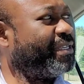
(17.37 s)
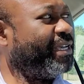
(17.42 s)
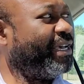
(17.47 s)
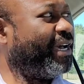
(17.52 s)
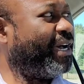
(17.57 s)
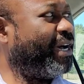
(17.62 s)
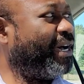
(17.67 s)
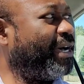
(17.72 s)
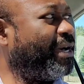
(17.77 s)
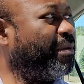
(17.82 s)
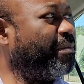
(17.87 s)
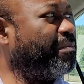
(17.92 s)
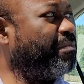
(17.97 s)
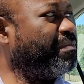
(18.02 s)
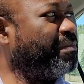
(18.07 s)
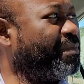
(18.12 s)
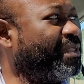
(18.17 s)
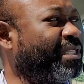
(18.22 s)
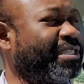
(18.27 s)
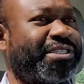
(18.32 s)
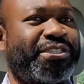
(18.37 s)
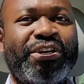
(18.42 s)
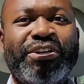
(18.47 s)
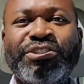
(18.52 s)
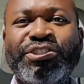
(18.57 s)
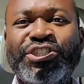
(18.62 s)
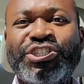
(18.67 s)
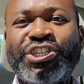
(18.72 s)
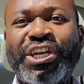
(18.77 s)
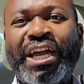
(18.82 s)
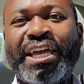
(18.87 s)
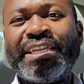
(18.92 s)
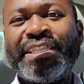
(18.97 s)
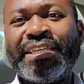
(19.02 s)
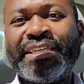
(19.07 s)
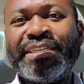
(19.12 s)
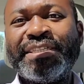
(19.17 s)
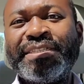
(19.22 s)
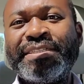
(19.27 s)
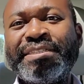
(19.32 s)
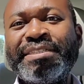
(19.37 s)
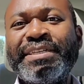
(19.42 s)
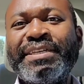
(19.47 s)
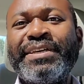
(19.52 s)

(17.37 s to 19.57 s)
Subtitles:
The sun's shining.